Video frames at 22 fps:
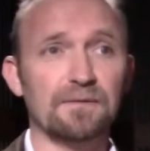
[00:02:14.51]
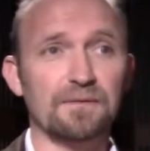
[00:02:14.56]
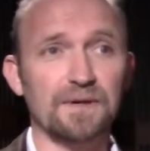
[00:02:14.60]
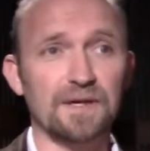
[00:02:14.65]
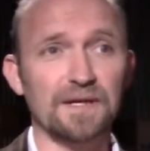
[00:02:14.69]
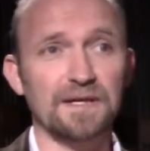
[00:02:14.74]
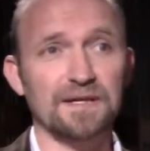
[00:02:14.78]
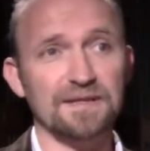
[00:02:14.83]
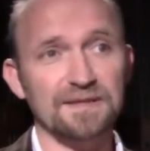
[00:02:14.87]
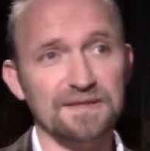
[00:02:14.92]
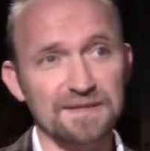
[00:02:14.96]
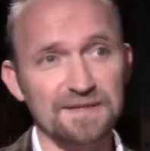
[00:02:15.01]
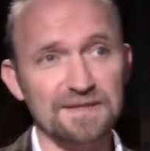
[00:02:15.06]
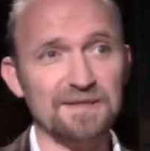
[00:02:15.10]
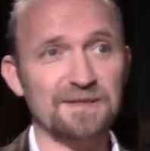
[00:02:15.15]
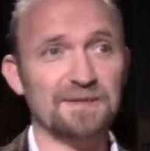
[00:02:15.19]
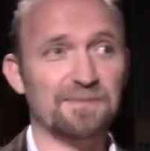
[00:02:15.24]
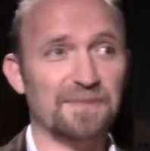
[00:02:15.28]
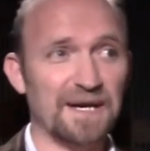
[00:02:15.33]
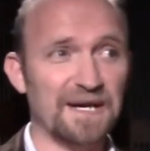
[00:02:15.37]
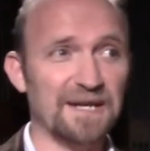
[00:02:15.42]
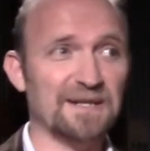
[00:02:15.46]
It is the
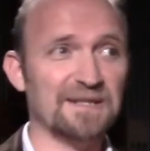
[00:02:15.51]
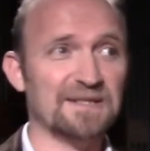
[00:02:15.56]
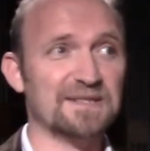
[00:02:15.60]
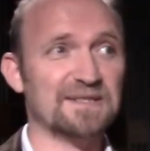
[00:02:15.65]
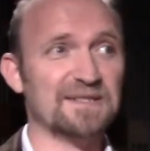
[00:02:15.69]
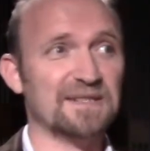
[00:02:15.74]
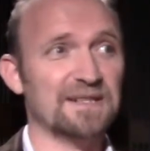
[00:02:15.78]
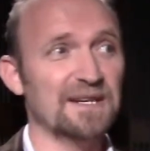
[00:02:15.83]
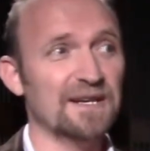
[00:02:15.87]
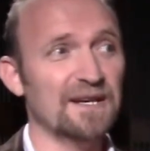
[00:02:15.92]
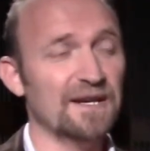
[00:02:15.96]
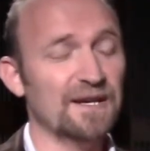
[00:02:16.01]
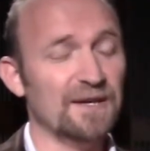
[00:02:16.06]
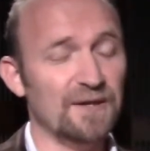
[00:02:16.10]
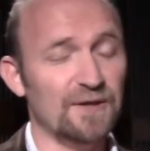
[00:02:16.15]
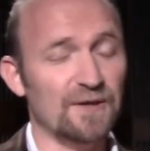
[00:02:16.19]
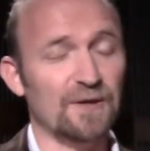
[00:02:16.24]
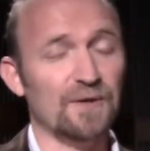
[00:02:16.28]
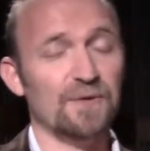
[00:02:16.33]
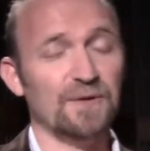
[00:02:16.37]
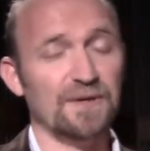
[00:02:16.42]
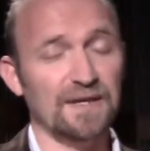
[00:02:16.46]
debate. It's,
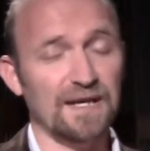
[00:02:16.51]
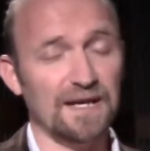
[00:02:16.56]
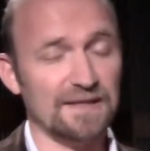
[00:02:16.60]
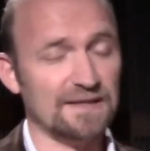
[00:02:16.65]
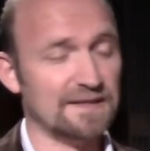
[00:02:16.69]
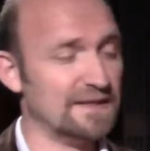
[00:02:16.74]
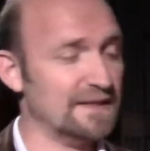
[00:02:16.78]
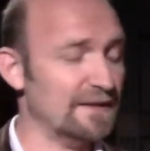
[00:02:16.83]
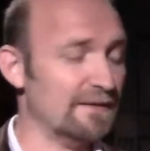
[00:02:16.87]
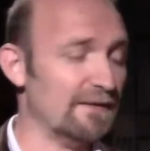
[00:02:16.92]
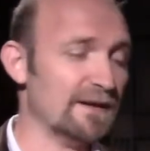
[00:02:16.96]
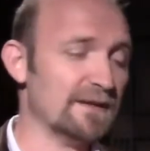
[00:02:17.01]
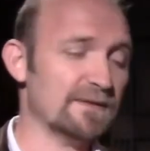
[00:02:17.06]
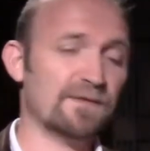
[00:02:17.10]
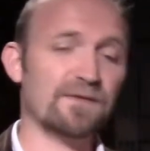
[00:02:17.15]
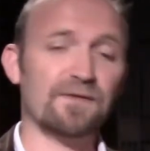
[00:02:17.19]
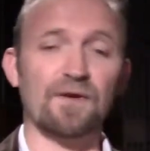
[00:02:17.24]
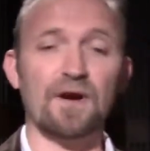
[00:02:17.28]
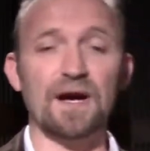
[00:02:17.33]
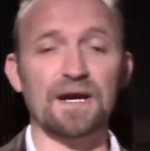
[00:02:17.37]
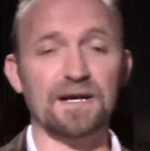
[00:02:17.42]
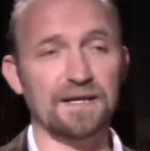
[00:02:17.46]
yes, there are
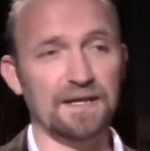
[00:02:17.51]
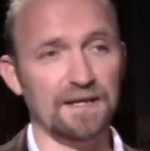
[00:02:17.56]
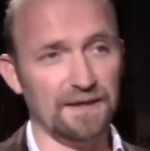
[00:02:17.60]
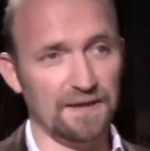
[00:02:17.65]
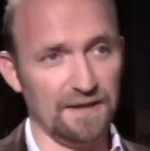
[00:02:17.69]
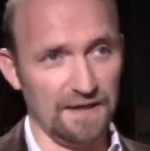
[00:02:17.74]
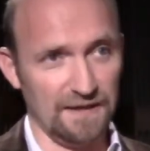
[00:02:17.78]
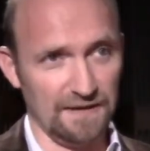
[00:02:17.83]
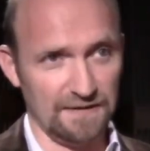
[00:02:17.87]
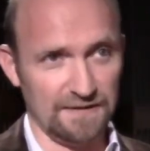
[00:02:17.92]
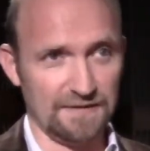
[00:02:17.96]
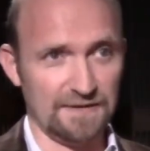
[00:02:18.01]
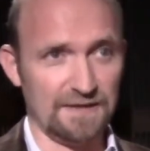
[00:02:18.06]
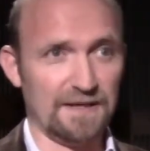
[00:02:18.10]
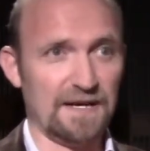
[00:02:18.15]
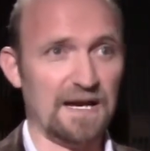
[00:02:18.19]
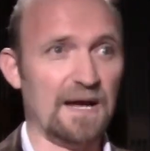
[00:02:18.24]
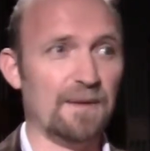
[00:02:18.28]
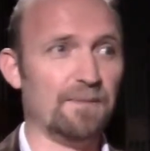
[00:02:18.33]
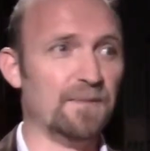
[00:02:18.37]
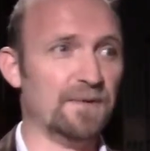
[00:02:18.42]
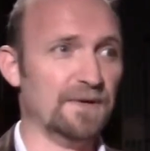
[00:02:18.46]
frightening things that
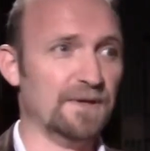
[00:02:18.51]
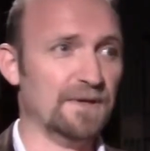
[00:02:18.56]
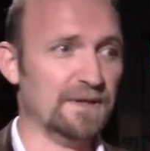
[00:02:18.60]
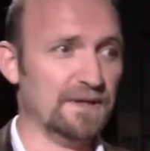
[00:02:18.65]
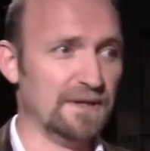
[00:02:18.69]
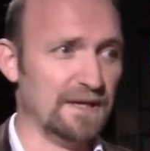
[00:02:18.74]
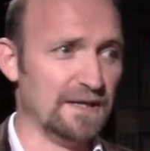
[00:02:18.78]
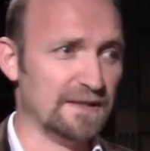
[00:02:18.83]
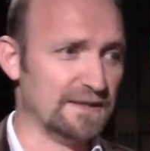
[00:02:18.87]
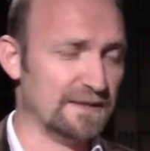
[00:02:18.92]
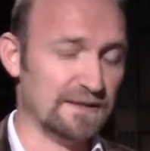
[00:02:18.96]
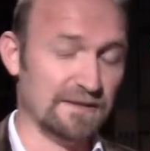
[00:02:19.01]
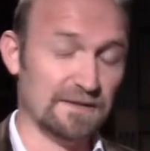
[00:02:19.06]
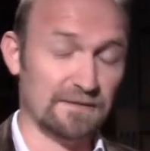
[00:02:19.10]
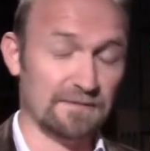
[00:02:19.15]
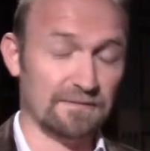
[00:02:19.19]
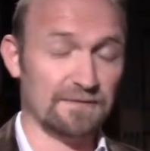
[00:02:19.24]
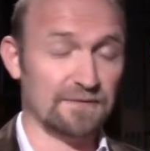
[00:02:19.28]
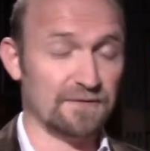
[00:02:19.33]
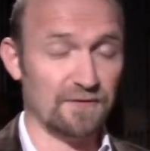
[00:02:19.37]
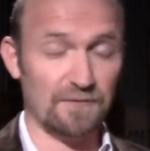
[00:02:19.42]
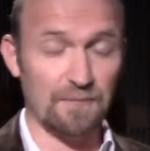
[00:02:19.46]
happen, and yes,
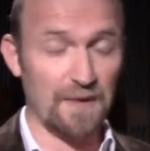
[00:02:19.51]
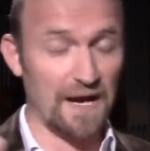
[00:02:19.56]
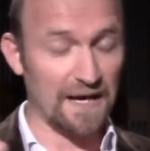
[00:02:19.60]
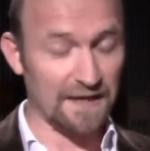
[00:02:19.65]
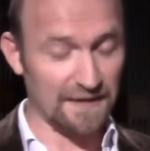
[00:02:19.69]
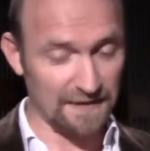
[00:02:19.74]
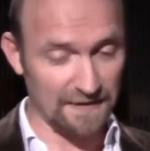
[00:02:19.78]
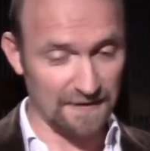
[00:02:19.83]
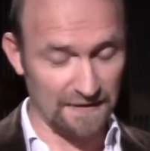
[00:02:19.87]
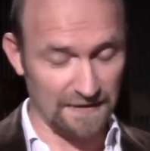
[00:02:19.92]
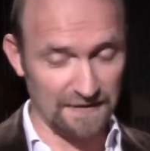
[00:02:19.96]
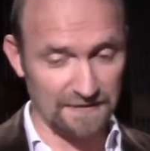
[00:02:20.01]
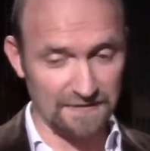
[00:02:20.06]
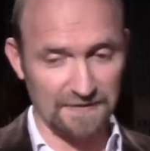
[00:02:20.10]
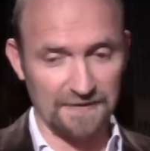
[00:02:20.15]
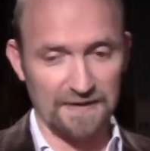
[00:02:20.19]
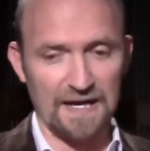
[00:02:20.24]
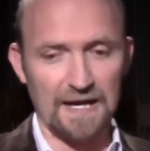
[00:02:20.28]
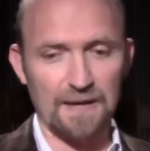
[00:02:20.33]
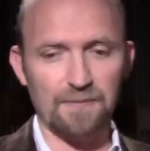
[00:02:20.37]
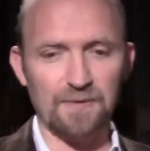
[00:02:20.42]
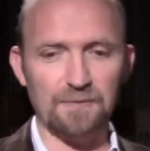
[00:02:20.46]
there are dramatic things
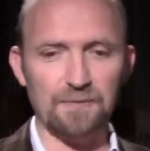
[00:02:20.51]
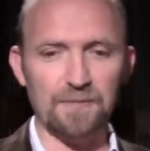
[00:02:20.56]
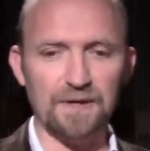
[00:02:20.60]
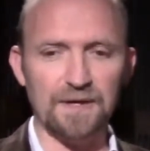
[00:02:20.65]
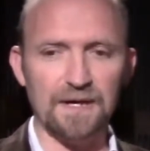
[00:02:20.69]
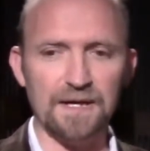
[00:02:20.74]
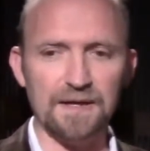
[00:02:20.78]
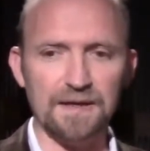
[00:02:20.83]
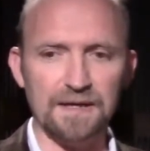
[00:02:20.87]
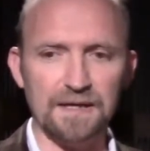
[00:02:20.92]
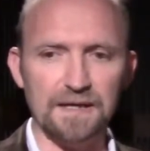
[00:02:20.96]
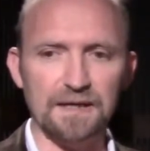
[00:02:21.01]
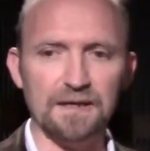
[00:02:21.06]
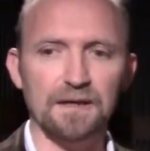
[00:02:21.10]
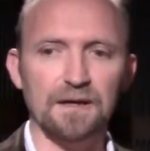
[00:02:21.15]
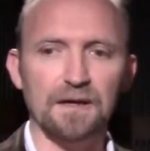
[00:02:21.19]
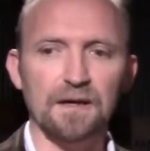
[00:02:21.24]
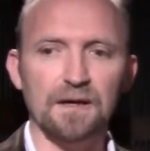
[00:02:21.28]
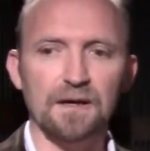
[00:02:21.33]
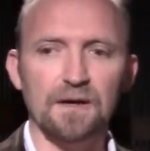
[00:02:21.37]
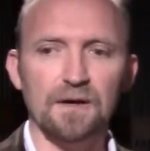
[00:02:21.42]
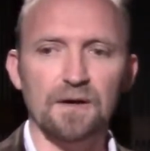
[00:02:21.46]
that happen, but I think
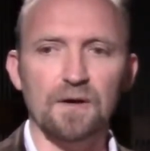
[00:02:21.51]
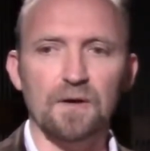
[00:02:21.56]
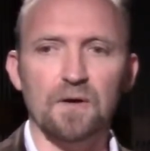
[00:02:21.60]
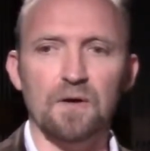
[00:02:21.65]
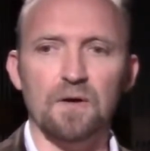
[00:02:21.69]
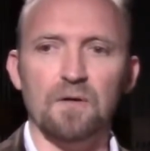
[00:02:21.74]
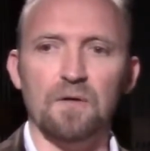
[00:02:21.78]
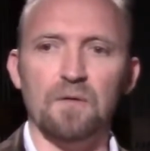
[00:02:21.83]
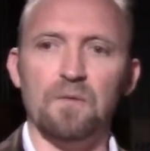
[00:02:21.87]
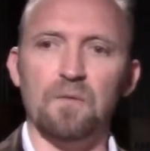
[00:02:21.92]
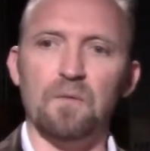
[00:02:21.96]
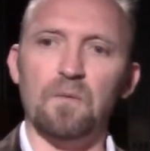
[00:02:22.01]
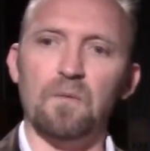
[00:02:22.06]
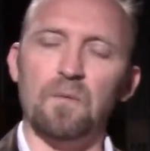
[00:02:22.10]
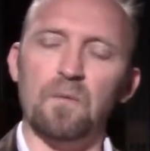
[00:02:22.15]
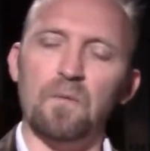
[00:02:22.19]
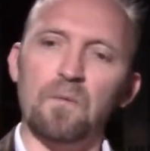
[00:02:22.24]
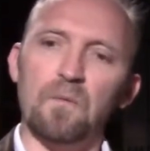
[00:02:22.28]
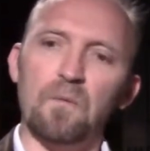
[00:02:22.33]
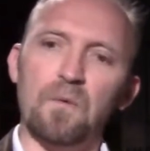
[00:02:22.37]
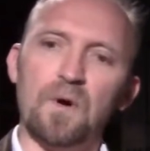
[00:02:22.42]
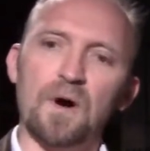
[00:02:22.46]

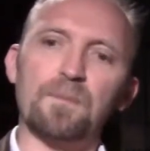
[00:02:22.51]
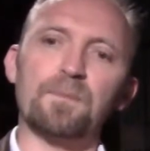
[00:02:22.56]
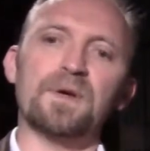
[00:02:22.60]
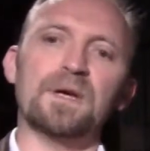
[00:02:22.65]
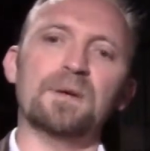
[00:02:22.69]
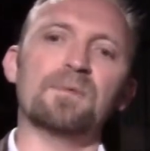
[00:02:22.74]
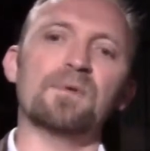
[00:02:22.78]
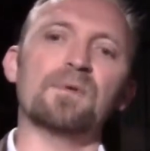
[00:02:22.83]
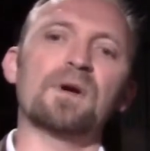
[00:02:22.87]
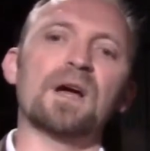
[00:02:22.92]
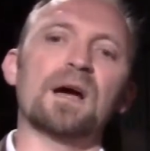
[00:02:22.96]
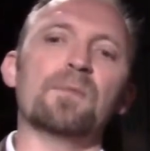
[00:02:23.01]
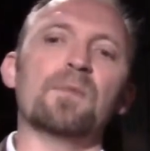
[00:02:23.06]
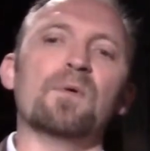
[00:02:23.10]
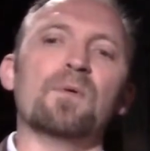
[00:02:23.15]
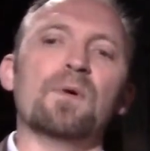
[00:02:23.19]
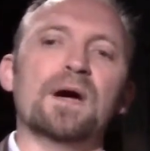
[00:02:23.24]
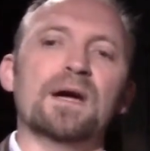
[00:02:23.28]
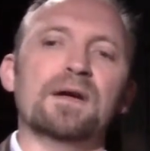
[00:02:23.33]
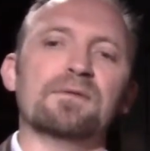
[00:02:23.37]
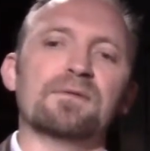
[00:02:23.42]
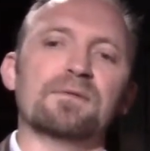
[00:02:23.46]
what people come
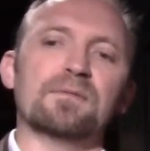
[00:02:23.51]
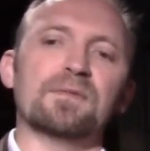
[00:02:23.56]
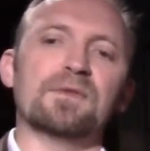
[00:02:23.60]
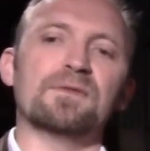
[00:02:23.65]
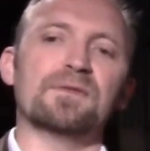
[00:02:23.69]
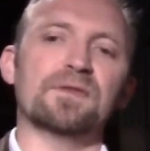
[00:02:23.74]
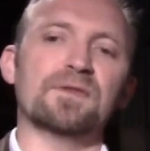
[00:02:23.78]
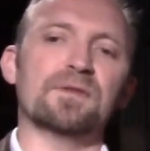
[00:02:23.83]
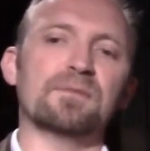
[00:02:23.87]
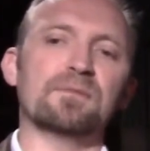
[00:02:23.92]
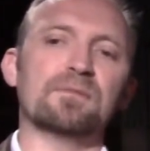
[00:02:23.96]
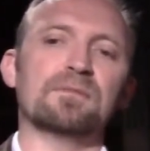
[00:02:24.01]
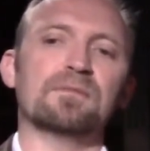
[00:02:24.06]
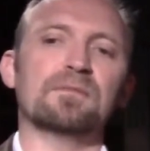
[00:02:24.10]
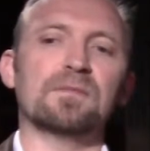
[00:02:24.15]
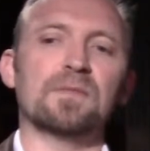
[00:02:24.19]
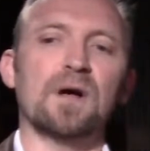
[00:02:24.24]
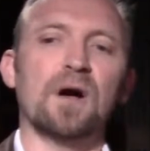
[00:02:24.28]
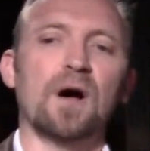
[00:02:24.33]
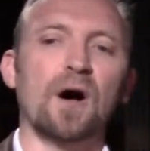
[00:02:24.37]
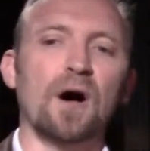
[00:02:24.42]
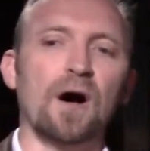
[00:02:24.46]
away from the
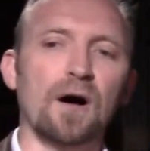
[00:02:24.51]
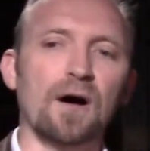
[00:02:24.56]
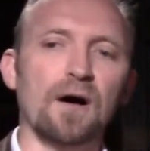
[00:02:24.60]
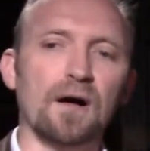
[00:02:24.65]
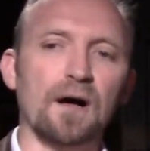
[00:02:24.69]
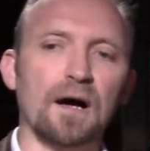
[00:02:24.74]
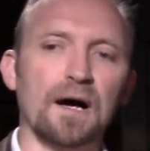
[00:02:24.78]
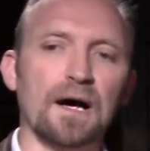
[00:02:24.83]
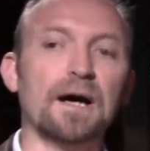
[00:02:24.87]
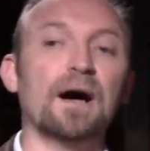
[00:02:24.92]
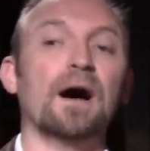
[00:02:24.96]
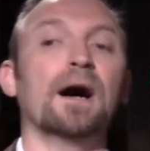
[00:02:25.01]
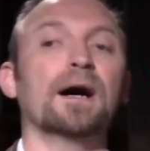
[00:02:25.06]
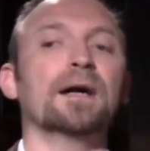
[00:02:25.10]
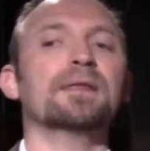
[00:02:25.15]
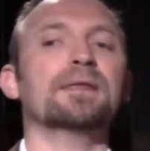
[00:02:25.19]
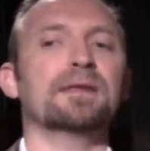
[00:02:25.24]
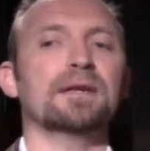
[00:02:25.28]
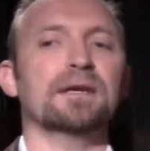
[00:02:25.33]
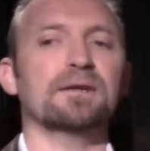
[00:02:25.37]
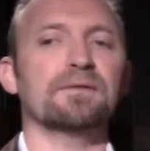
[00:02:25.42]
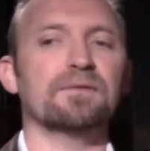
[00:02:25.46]
film, I
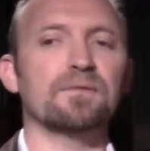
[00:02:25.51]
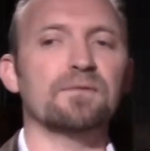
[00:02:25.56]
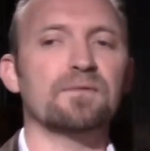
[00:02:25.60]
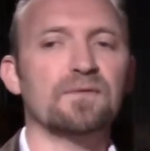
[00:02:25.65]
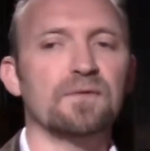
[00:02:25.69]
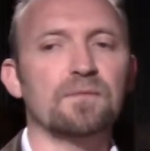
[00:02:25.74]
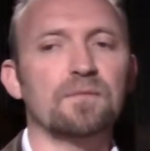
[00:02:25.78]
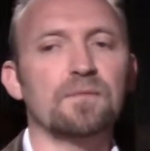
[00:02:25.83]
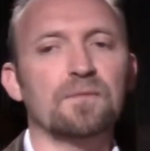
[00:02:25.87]
think from